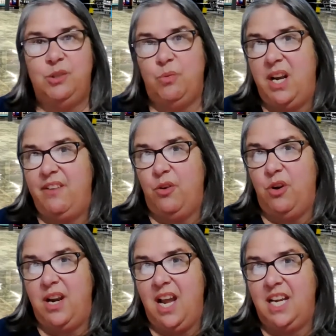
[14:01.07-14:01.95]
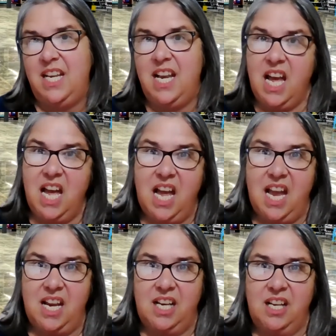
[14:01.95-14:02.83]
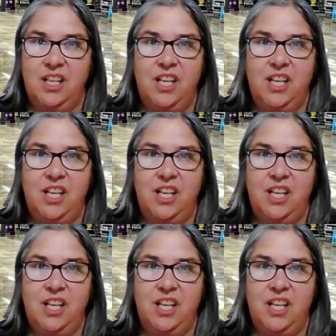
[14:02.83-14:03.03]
$24.99.